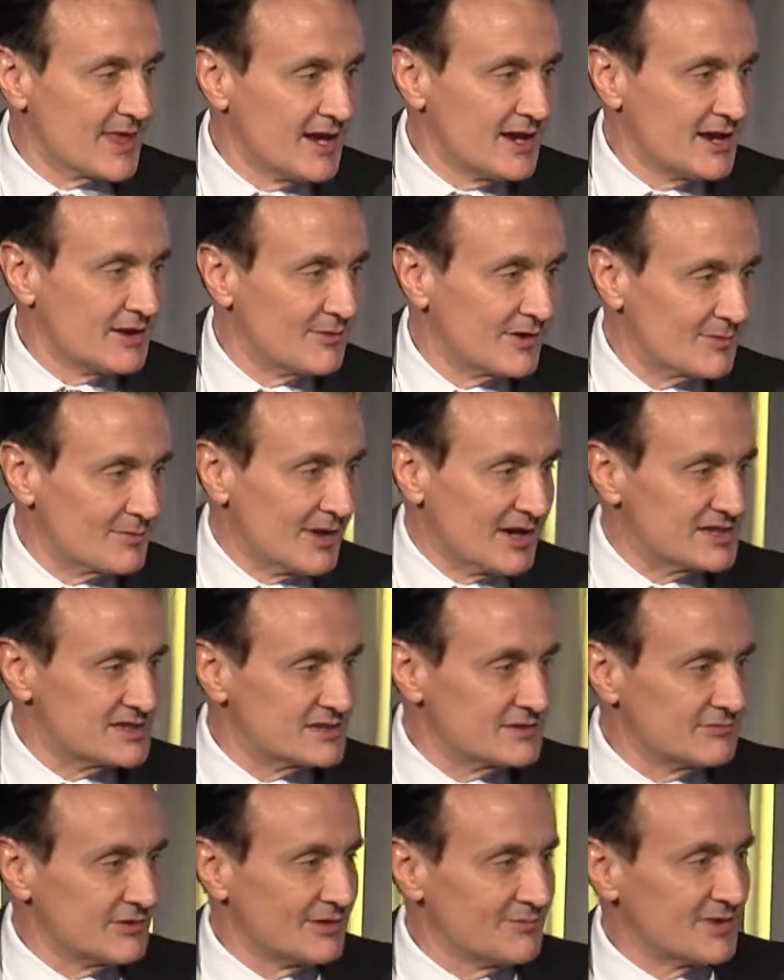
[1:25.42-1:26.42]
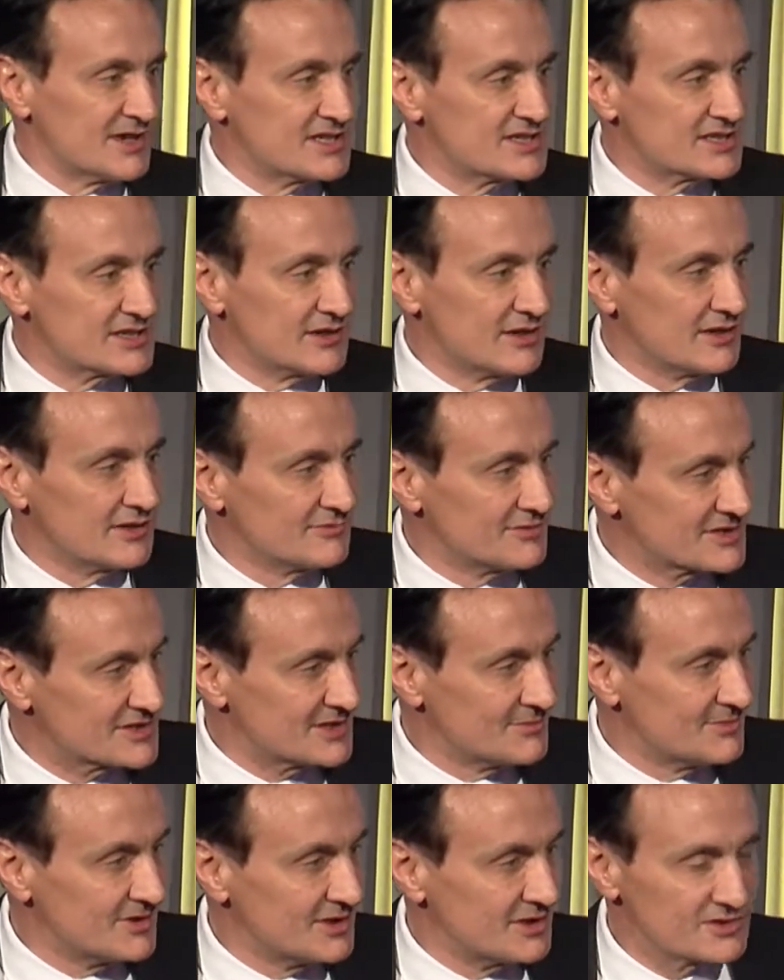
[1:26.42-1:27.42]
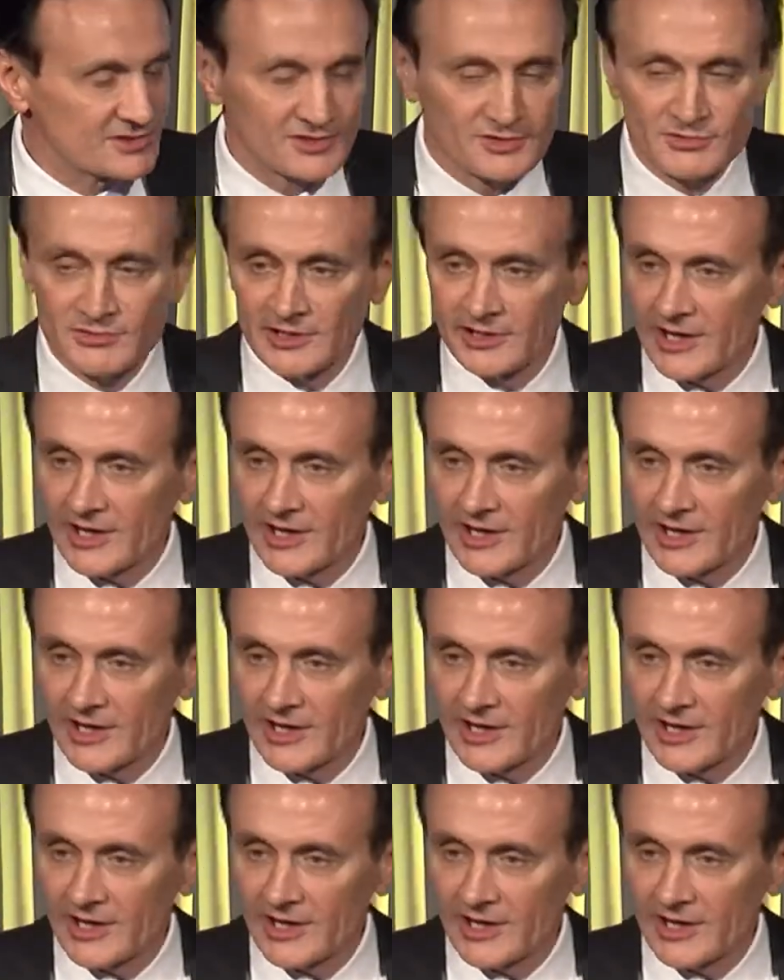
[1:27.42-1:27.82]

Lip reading: when my son was a middle school